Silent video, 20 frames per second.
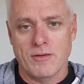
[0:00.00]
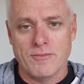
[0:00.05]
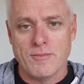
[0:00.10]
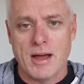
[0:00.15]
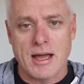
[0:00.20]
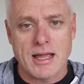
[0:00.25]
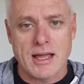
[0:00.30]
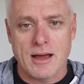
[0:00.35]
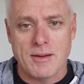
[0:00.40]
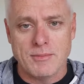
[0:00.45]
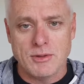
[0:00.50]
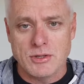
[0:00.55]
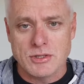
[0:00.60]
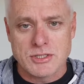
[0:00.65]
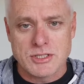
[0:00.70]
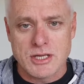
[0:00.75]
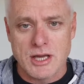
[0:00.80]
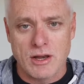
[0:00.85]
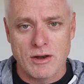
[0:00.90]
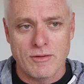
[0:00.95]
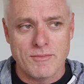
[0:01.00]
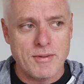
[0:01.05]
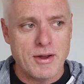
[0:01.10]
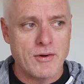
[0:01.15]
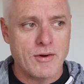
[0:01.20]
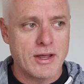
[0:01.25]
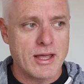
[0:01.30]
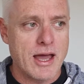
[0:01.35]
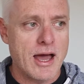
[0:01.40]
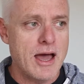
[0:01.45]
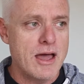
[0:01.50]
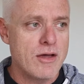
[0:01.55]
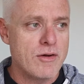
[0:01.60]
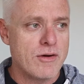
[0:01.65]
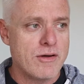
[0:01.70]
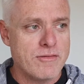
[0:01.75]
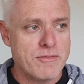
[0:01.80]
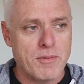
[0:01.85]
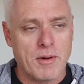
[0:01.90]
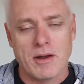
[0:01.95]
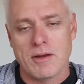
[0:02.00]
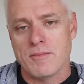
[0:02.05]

of makeup you sell on Mary Kay, or every bottle of